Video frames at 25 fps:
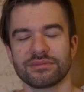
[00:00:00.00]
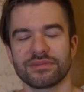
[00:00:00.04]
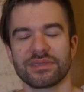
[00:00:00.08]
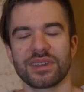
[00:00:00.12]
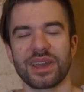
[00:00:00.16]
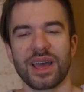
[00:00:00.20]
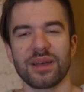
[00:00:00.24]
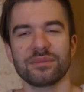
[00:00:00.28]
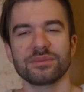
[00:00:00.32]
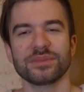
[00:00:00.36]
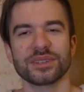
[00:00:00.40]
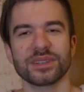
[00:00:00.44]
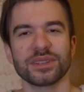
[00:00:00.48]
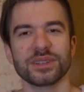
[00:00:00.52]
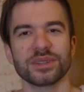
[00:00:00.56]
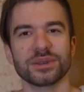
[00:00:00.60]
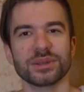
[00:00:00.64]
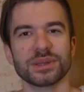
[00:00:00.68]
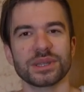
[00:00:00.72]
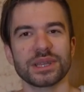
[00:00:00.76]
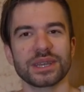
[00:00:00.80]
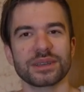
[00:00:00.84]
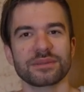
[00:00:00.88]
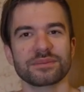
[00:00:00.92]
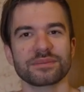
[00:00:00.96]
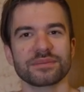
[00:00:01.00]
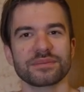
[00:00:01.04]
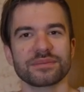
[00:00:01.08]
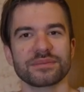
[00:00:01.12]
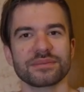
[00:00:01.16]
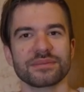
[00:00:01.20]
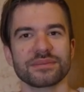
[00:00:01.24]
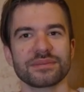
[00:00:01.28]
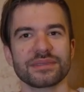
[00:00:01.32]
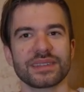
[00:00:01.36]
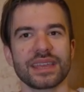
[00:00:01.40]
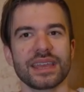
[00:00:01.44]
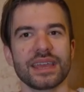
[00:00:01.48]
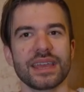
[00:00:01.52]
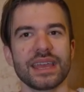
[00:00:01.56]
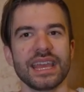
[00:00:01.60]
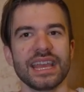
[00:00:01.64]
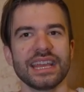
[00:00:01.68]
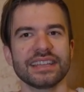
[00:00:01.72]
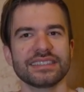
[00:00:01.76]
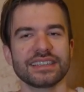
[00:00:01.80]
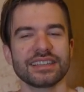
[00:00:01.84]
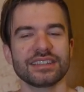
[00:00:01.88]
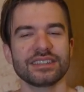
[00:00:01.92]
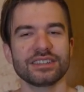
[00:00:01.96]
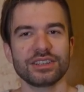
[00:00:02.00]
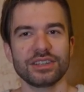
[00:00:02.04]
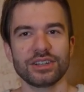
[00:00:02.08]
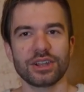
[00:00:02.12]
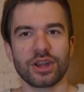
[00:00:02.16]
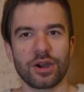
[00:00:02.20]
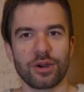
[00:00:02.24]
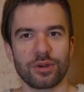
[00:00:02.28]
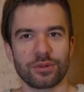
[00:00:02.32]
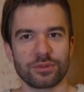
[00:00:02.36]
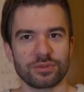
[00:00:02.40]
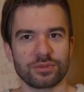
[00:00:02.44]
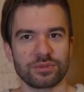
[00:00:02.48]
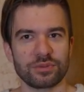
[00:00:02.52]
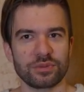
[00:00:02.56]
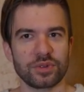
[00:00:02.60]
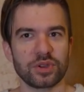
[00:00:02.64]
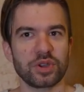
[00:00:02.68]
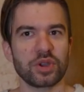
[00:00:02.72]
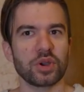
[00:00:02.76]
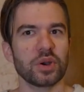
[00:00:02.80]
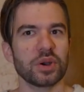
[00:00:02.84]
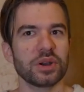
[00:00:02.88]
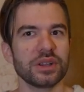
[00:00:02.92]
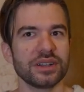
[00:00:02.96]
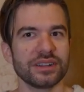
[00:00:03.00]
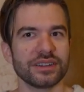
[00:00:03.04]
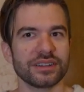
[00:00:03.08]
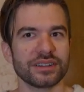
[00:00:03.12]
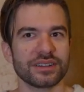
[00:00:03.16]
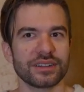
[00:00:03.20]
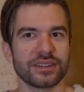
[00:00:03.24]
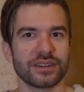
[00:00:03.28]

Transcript: Absolutely. Is it, you know, good?